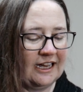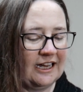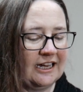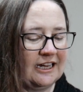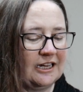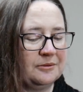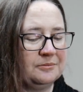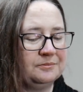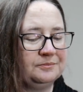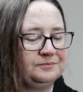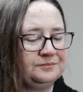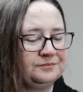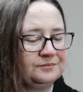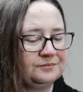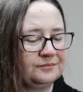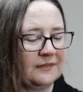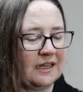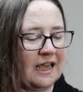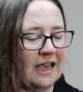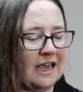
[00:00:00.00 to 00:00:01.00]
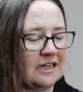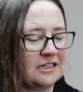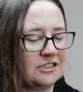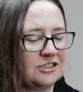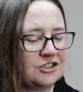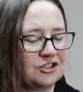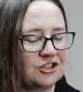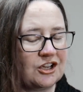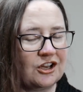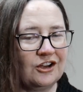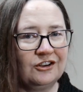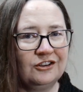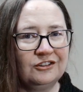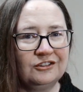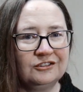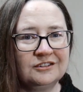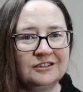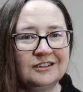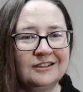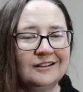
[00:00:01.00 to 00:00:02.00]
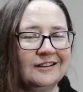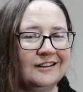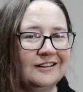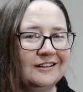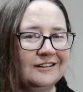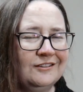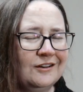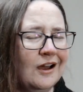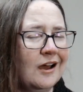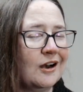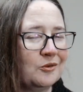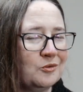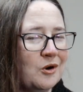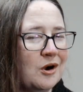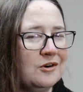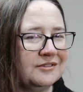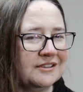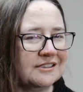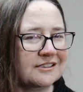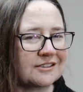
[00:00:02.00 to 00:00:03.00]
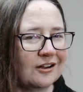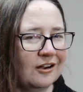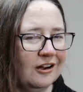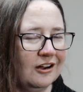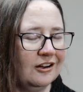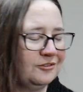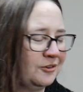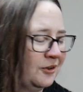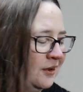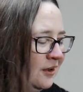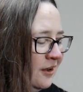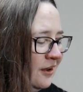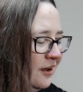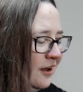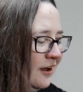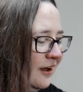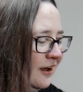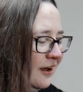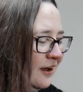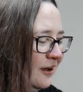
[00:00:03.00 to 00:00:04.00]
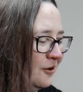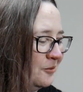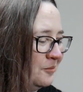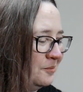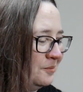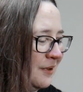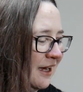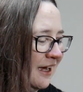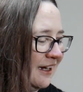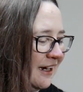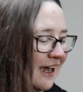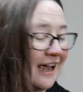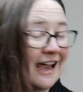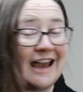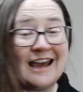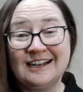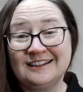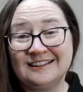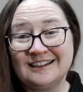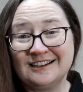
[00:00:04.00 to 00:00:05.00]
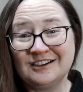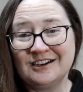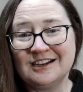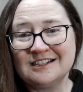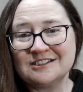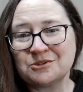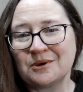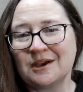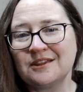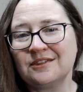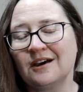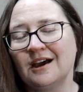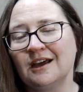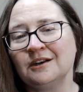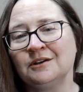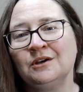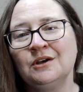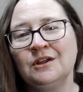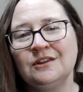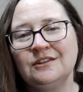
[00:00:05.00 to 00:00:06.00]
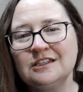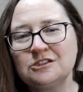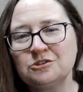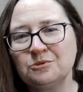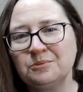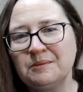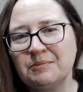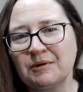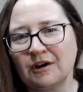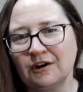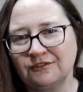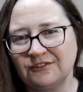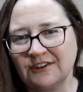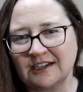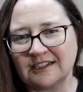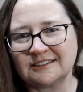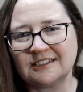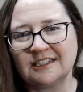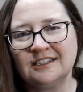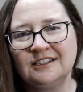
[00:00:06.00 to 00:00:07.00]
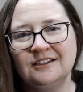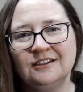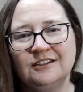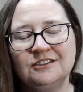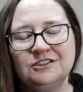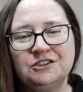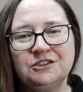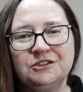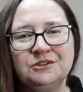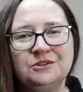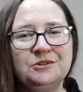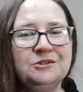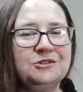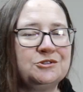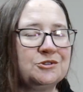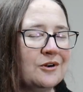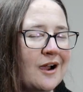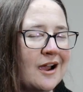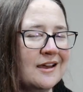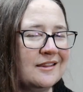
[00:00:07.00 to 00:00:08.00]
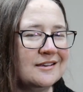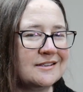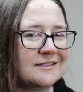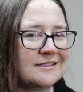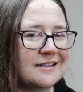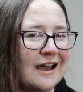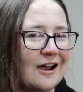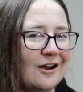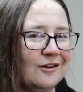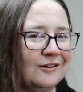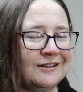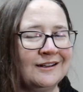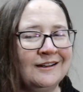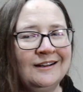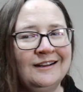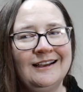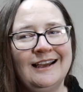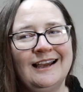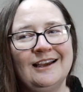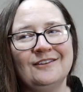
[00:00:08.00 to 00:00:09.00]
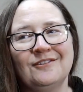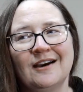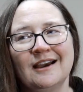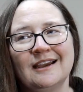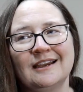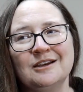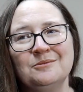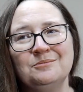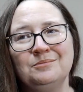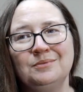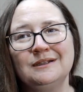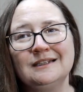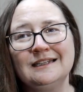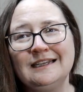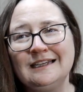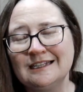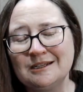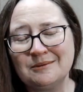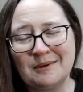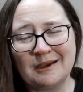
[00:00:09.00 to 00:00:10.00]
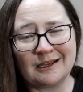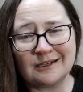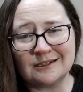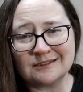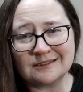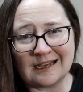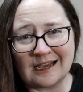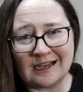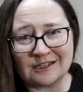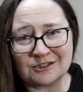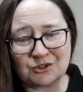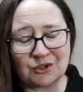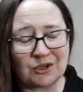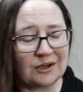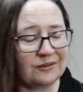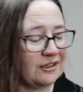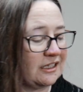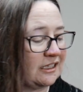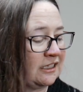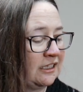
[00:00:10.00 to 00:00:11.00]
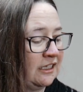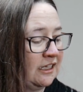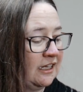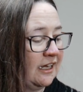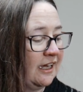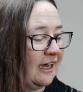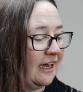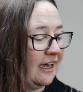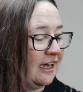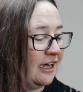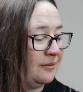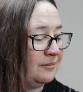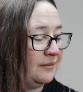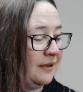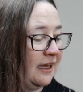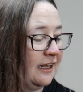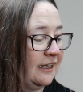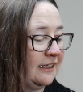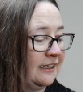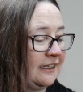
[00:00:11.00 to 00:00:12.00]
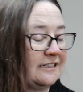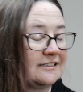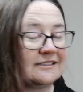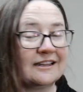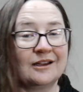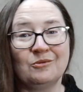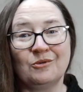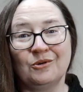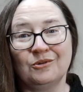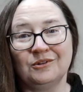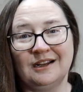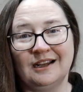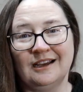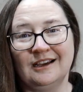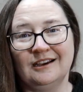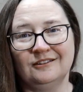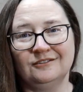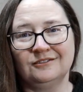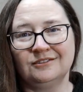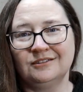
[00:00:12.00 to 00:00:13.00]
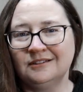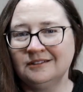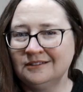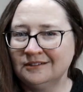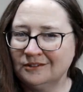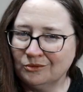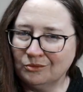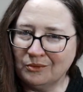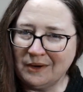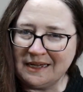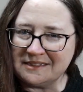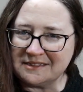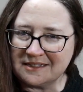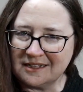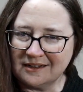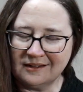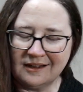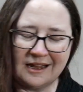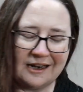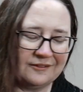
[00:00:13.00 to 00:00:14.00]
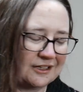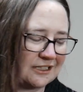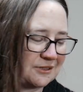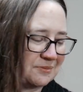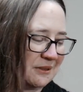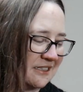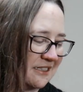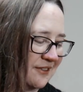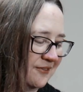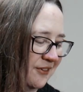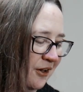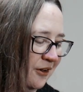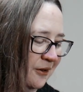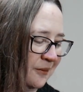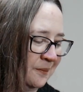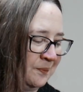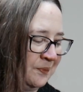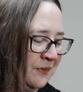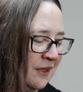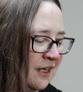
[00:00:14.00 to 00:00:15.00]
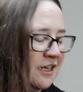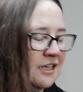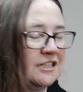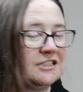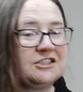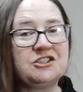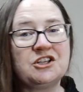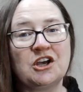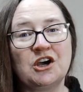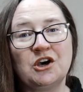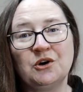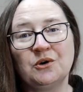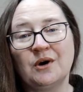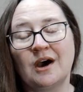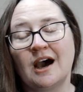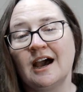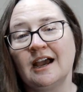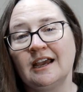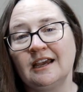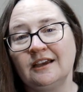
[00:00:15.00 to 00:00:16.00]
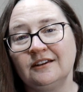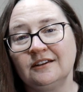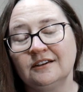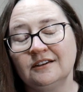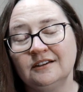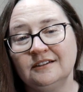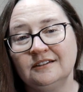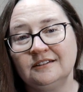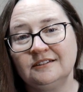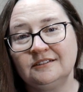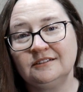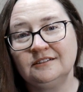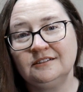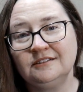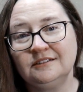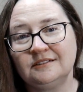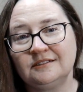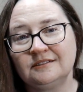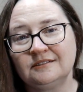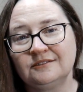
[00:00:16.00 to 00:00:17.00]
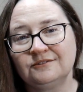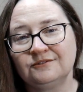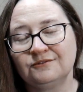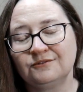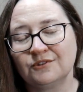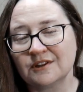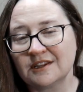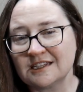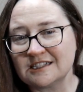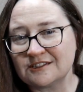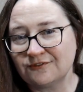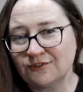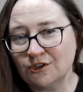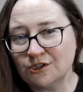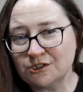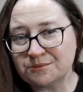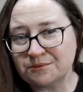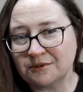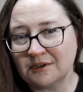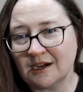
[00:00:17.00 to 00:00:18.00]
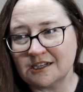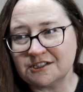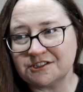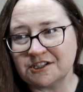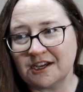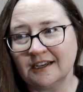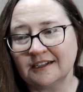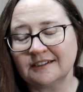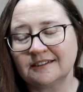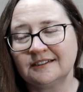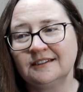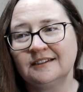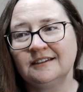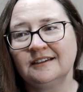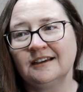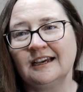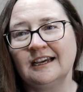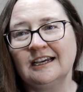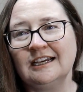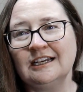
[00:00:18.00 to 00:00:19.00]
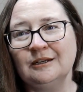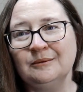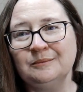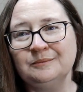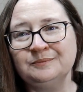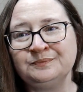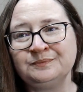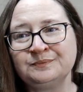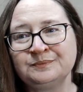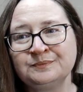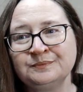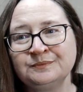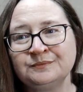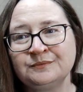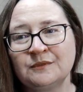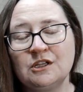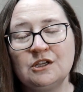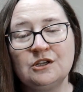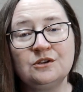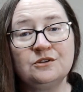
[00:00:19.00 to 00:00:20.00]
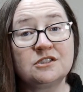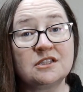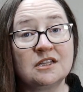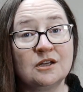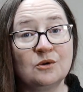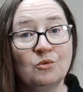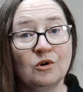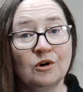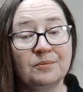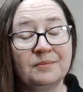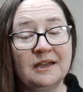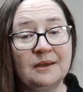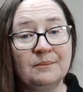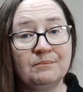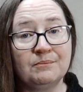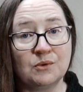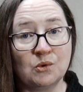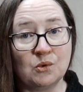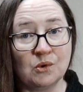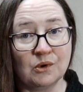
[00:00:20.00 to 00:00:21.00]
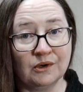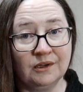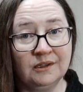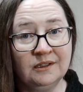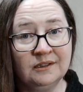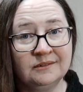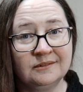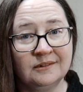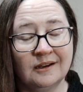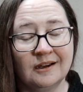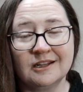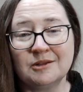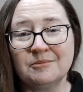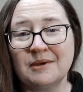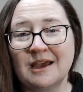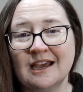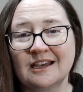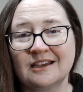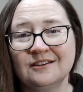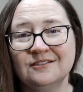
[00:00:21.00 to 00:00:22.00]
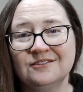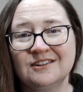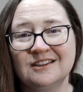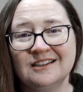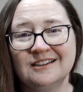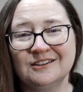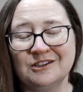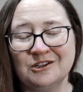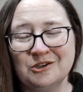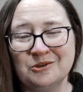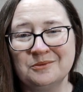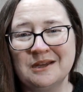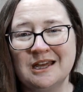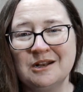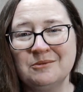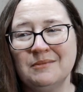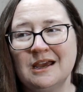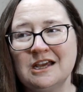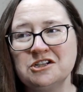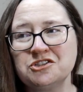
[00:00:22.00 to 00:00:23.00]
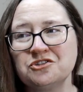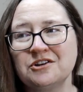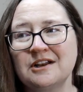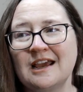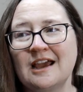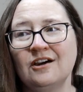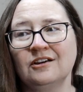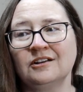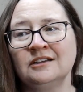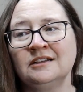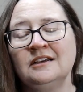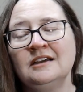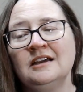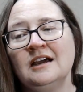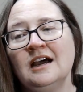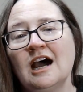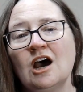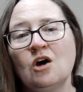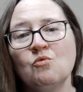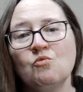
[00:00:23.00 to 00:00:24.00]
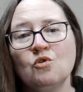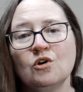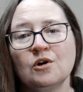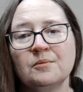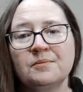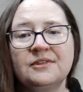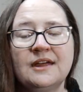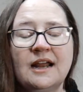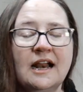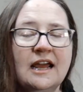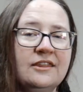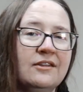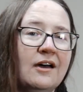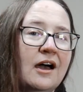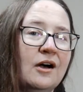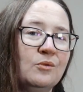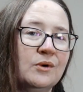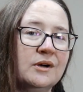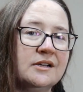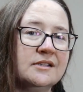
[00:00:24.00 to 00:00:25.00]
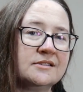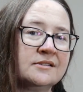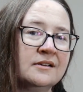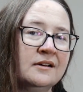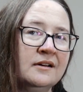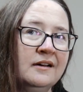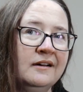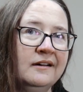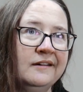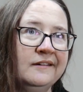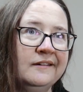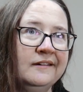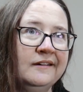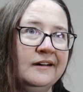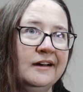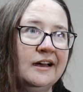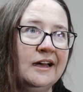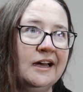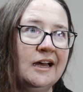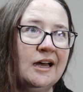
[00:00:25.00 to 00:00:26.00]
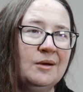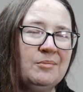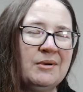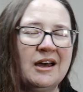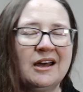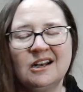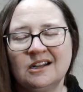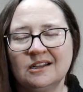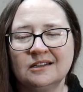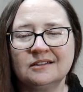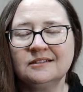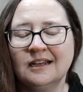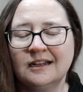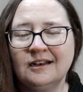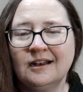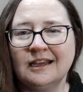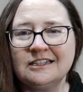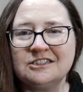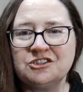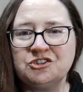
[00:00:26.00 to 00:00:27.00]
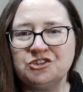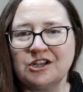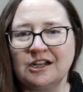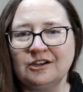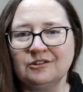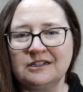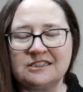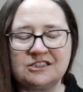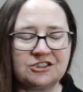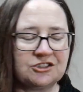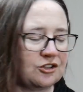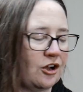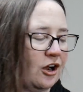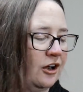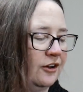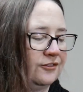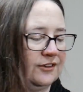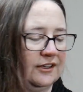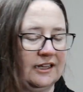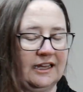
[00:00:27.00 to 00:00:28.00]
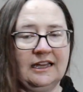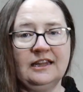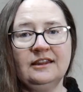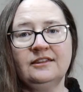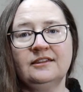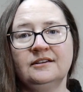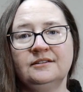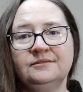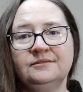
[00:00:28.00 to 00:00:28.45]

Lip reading: And so, not a woven scarf, but I had it there, and so I thought this would be perfect to try this out. If I completely make a disaster of it, at least I won't have wasted a lot of expensive yarn. So I, for this first project, used the warping board on the back of the loom and measured out a warp that I thought was about a nice generous scarf length.